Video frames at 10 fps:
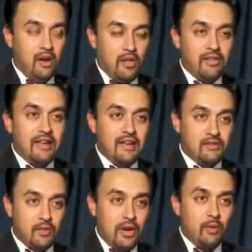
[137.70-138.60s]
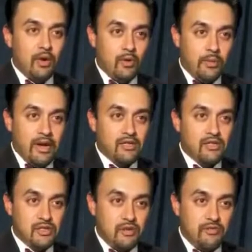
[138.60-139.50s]
are the days when I work with
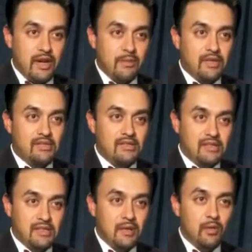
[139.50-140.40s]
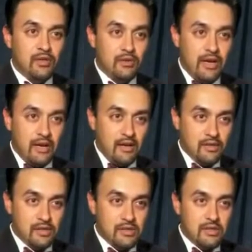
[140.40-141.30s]
patients and their families, deal with their
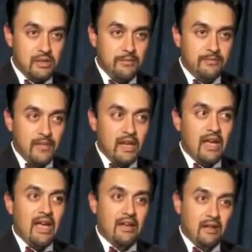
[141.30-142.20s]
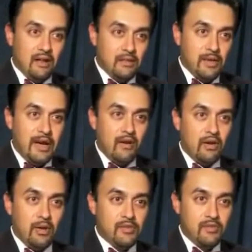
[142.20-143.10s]
diagnosis and the ultimate
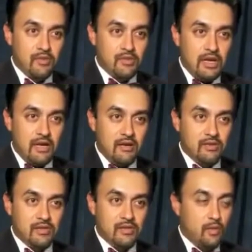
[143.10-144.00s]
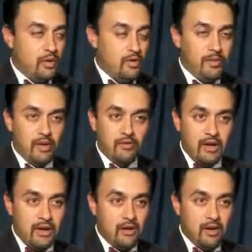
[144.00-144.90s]
outcomes of those diagnoses, whether it be a
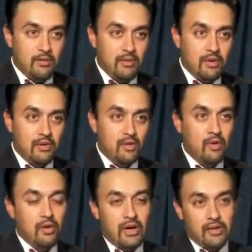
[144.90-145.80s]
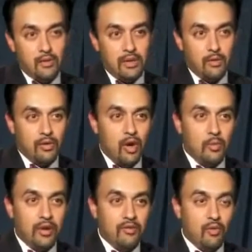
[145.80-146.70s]
great outcome or not the one that we were
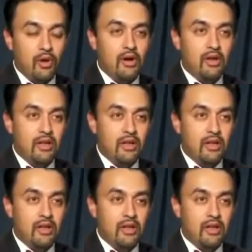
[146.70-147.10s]
hoping for.